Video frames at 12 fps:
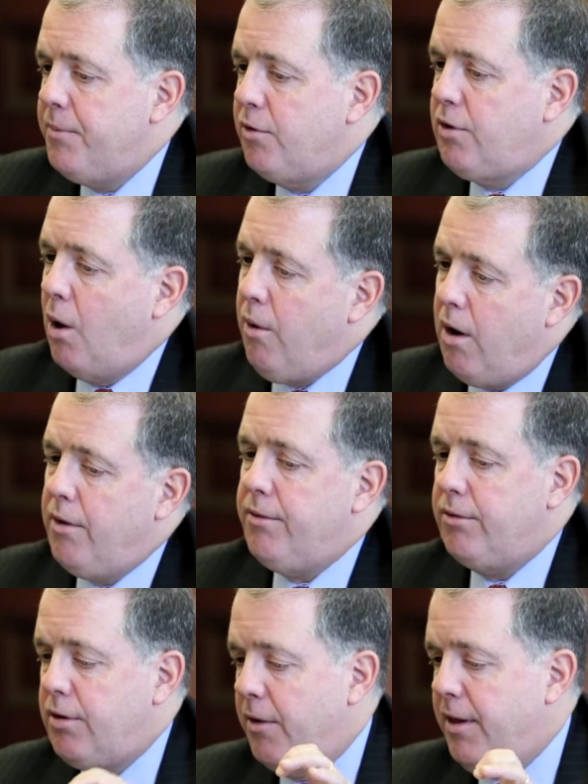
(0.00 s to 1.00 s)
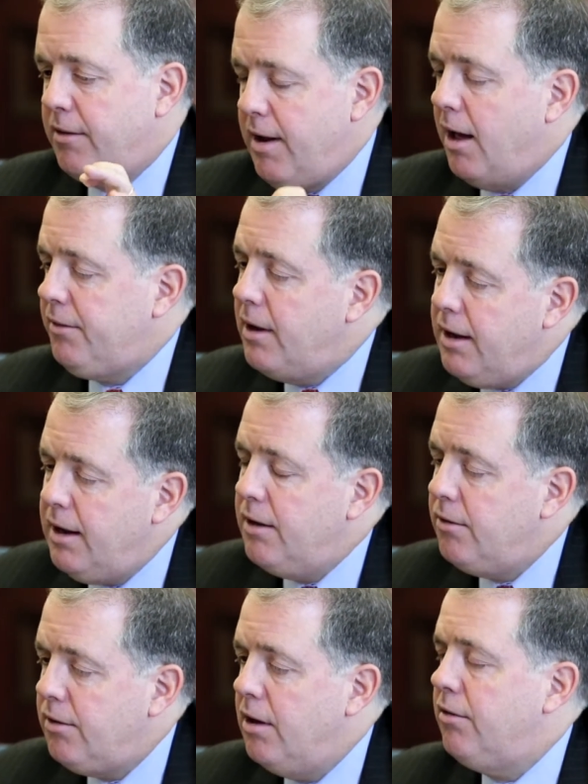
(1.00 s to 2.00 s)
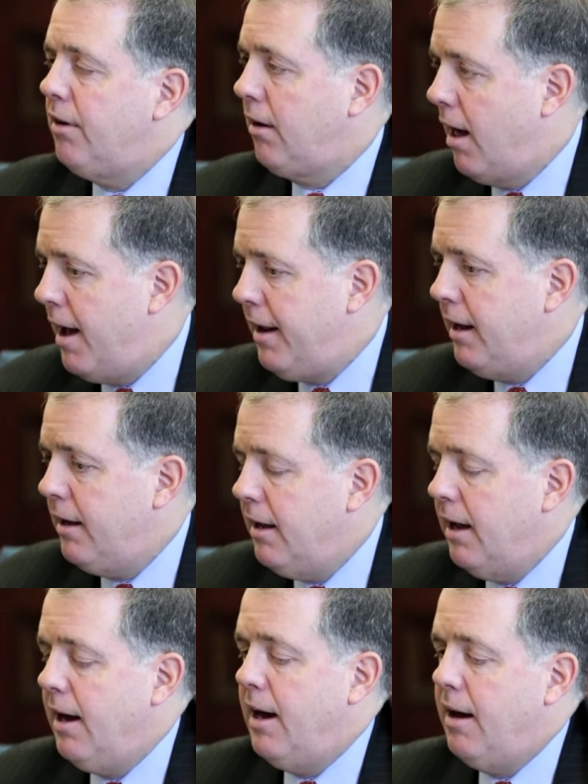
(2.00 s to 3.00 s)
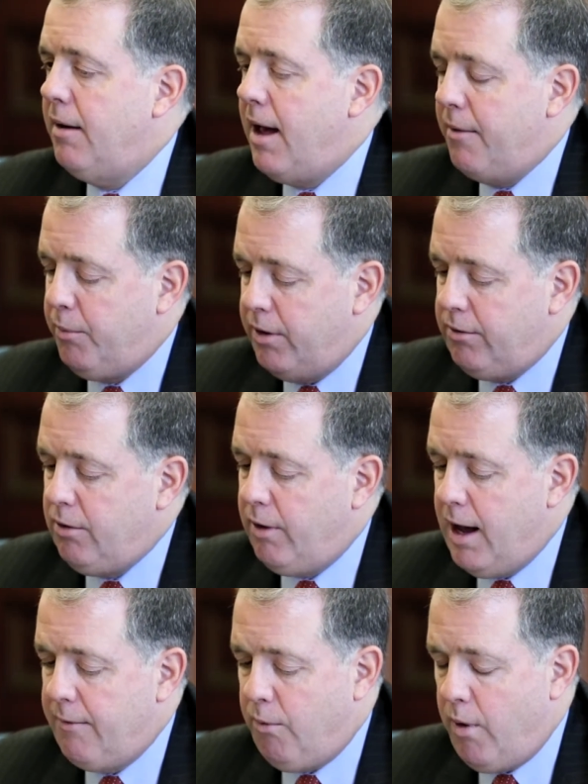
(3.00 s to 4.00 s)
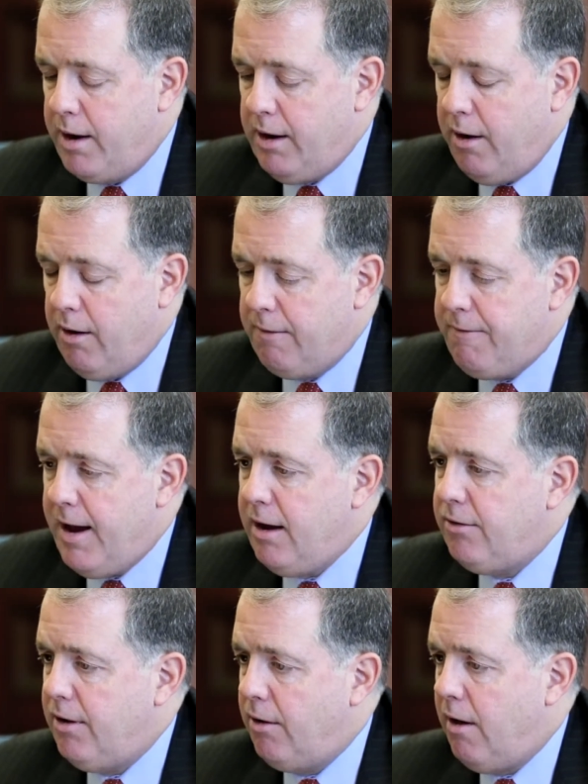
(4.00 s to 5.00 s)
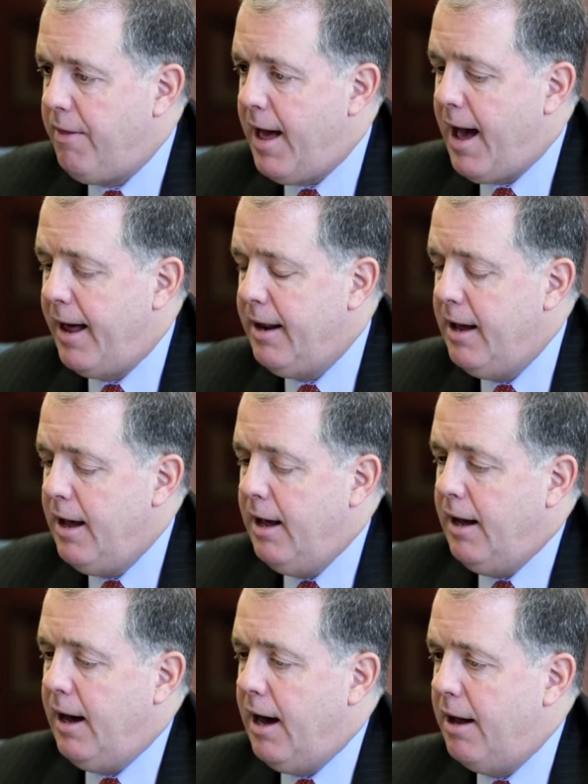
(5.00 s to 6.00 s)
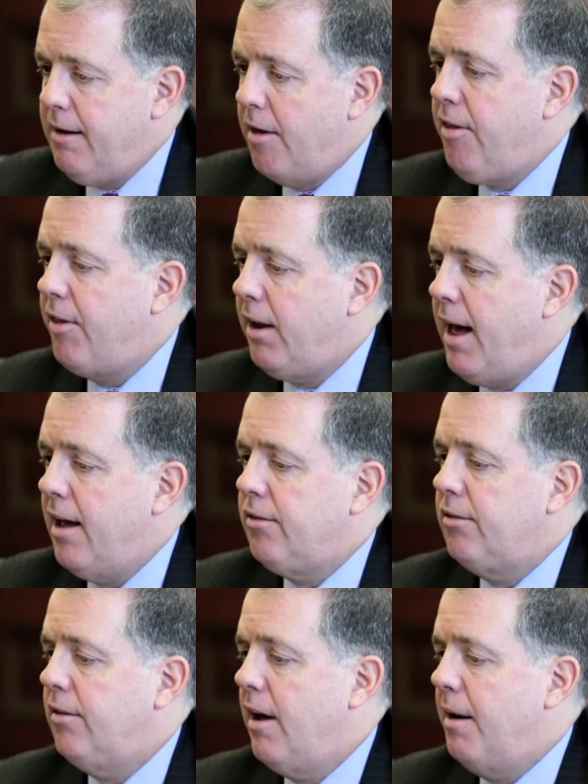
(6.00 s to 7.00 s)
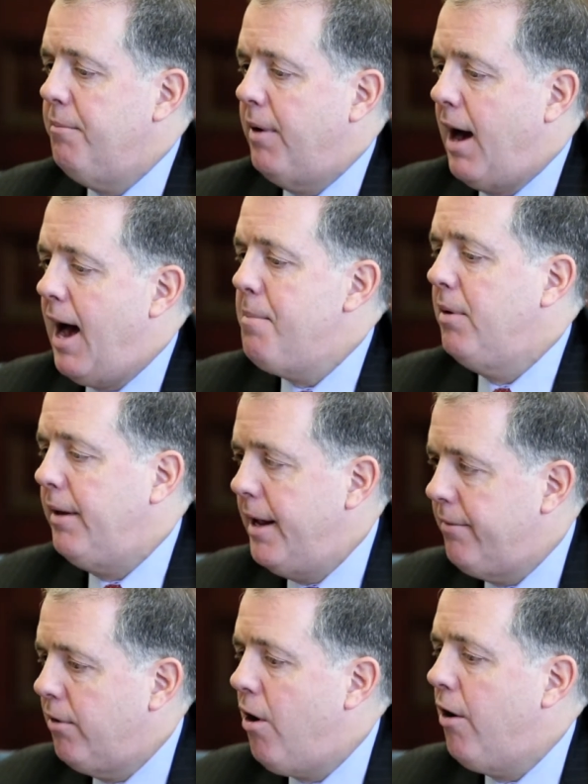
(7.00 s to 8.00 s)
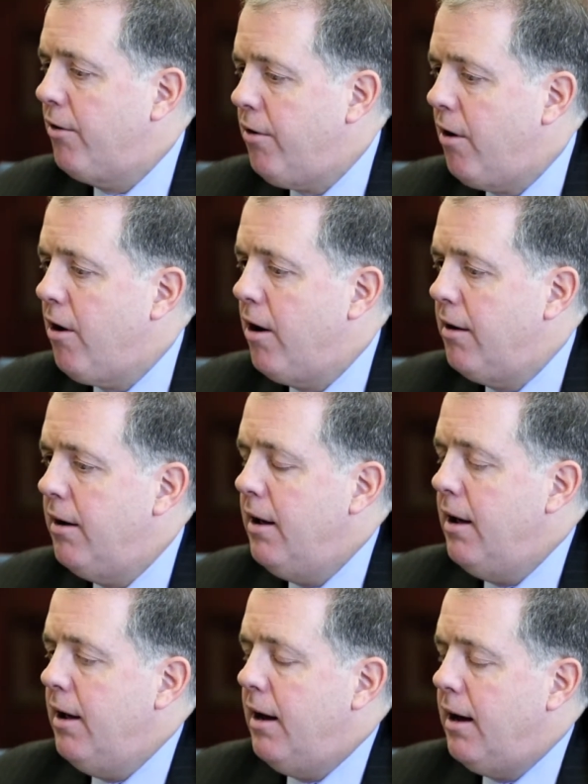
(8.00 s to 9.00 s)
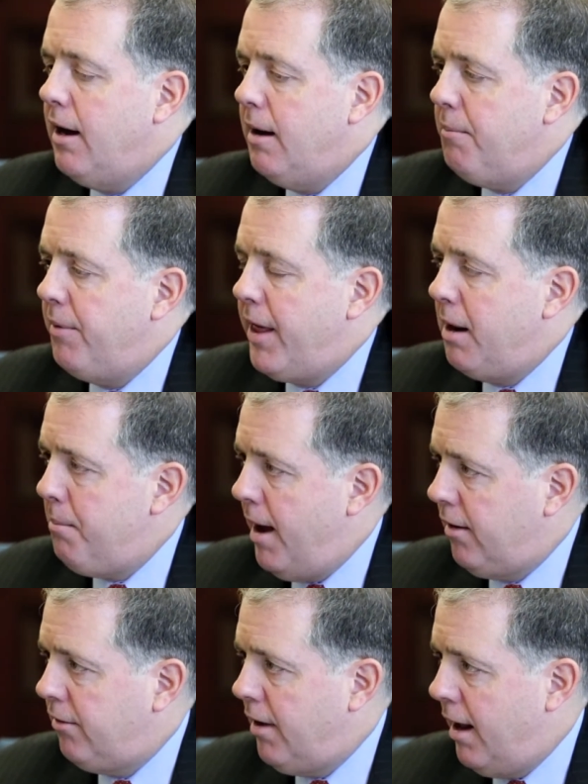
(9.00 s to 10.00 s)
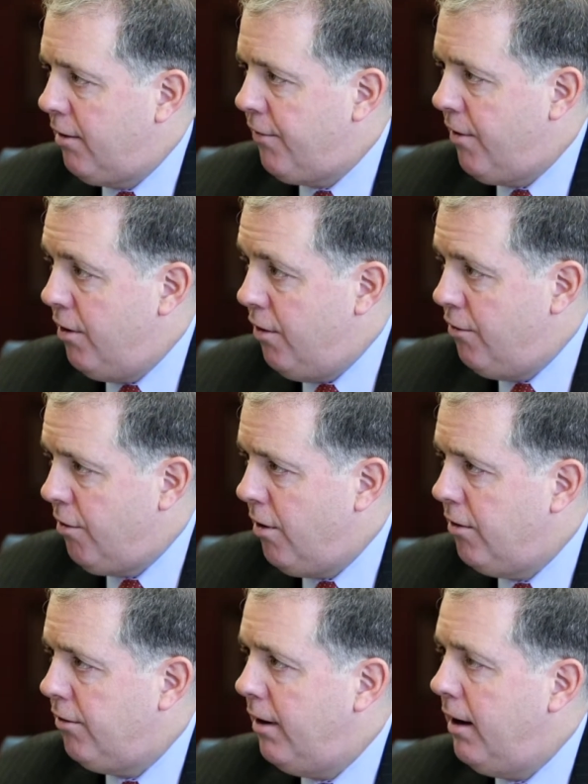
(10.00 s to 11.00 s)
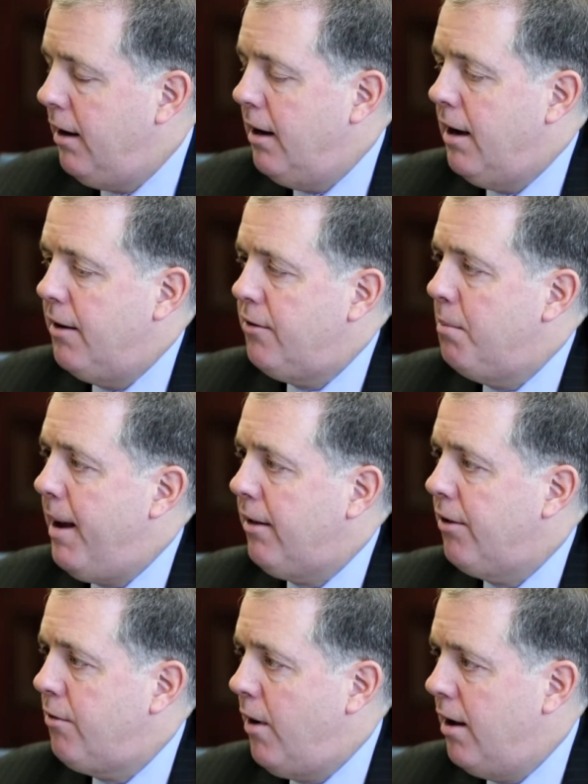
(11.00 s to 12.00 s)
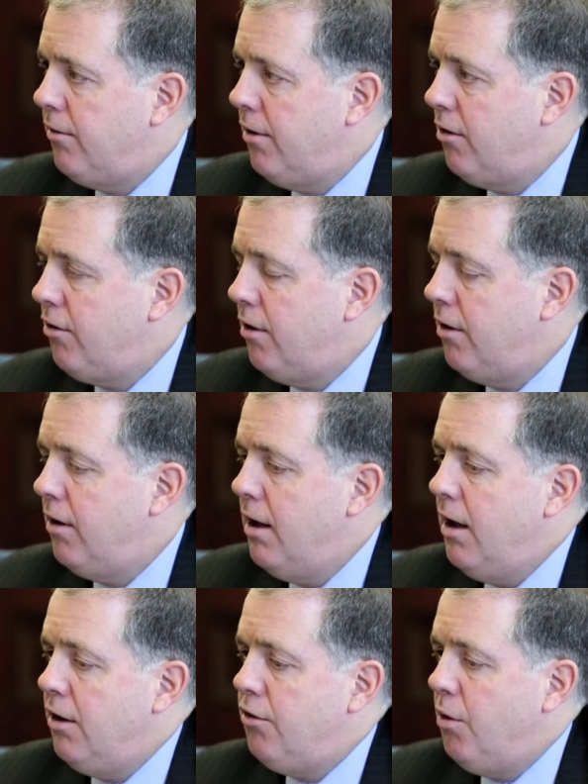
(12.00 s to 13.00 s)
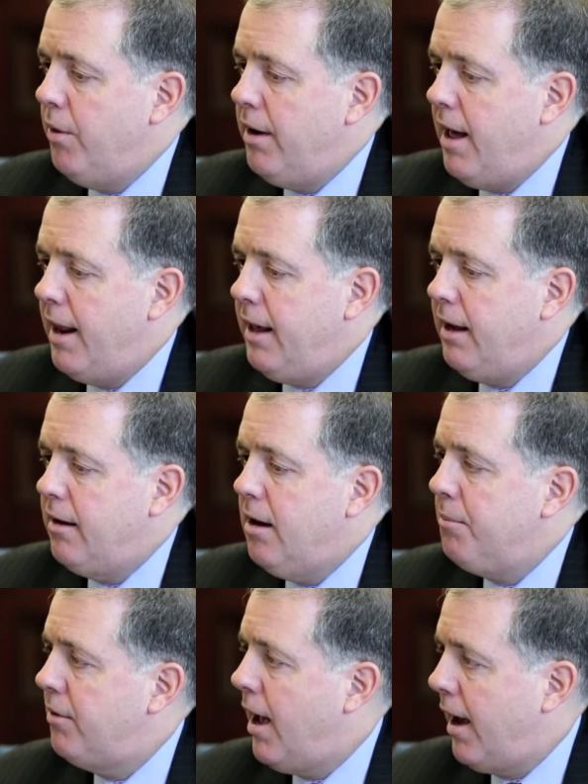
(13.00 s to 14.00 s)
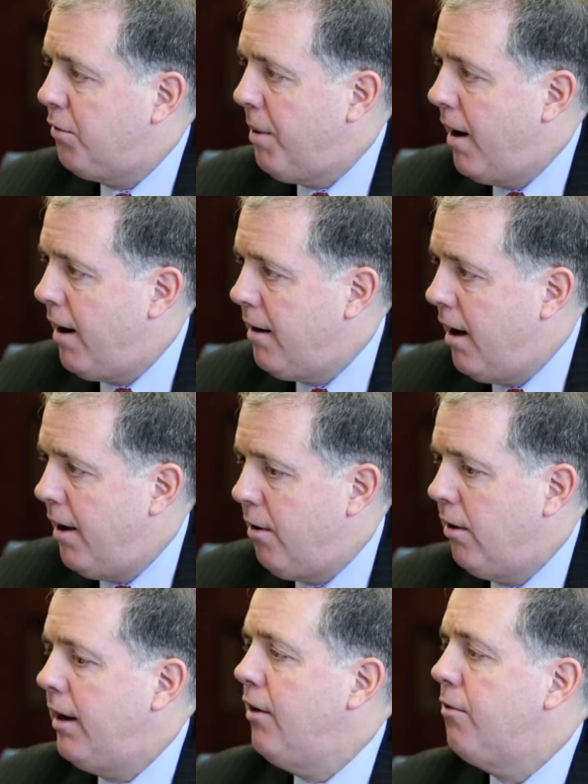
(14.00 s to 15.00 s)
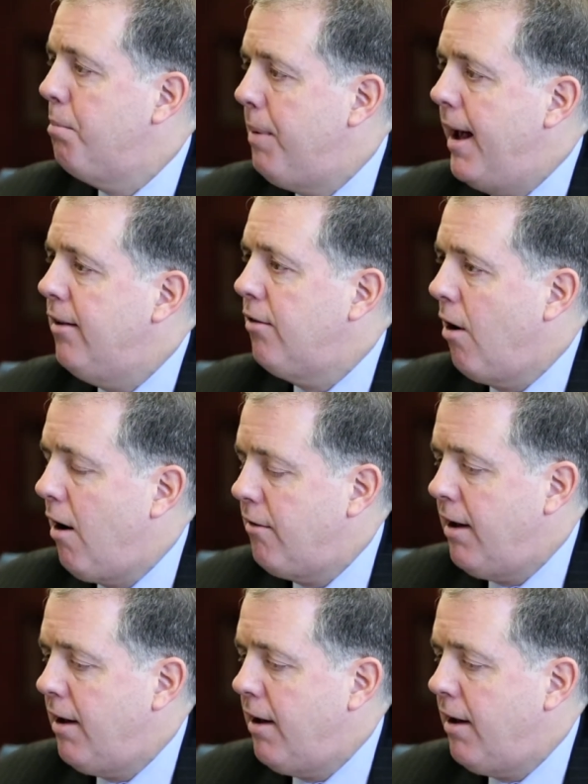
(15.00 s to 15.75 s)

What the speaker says: So the delta is declining, and we still have 1 year phase-in on that. Nevertheless, I believe long-term that it makes sense for New Jersey to make the transition to a net income tax paradigm, or at least base our